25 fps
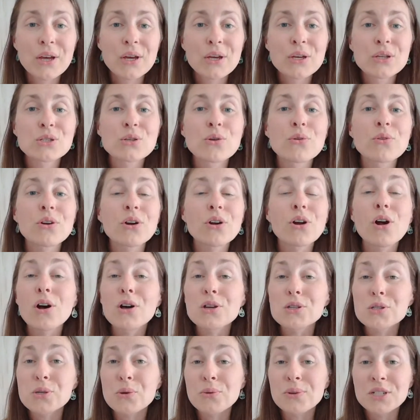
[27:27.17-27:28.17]
So there are
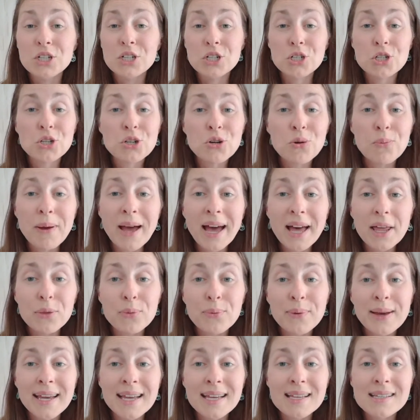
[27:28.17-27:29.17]
also additional
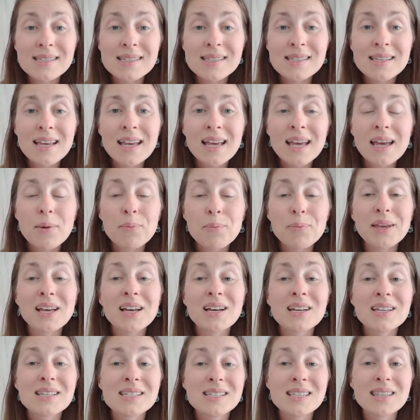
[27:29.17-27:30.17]
pathways
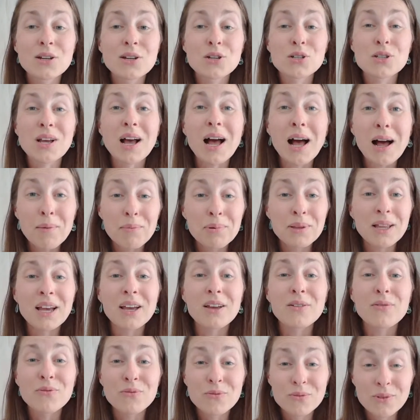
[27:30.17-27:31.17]
because there's
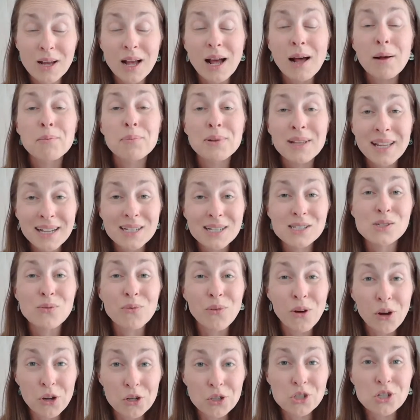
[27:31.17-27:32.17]
complex
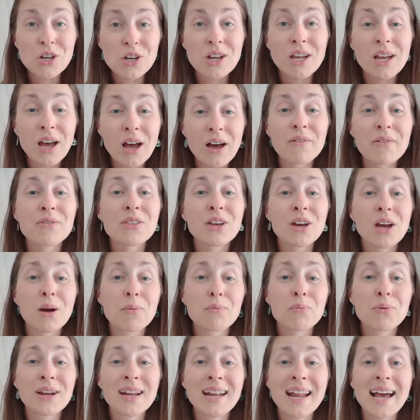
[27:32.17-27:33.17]
functioning of the
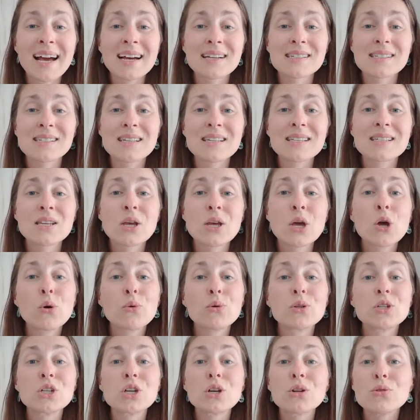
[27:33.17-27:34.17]
gut-brain axis,
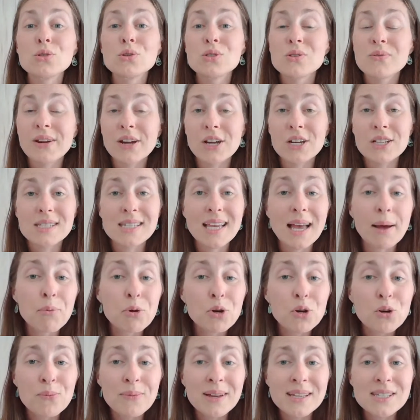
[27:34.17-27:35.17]
which includes various
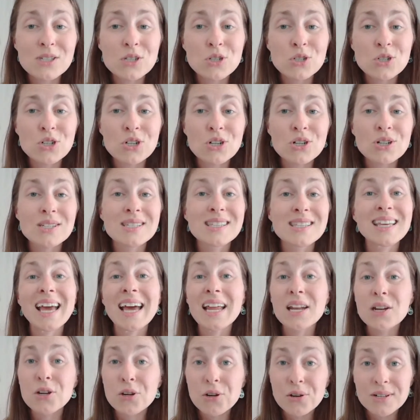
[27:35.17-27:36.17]
chemical messengers, the
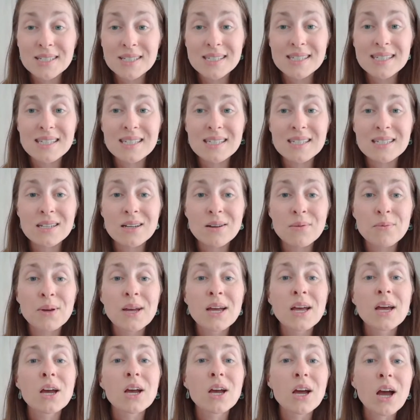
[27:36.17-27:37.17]
endocrine system,
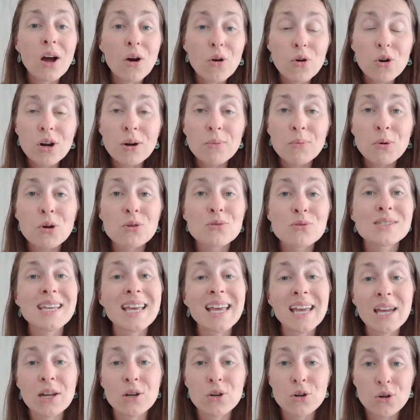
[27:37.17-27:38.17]
gut hormones,
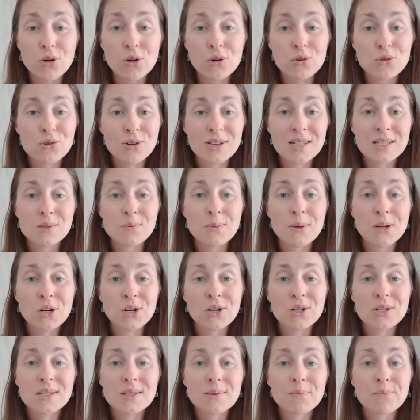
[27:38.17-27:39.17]
and
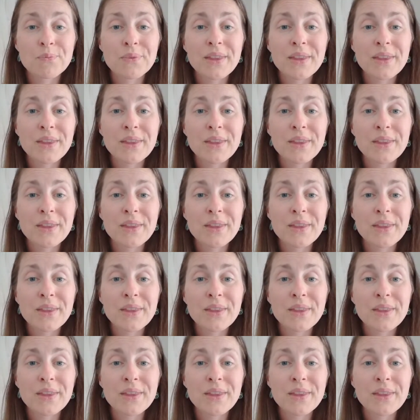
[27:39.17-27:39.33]
neurotransmitters.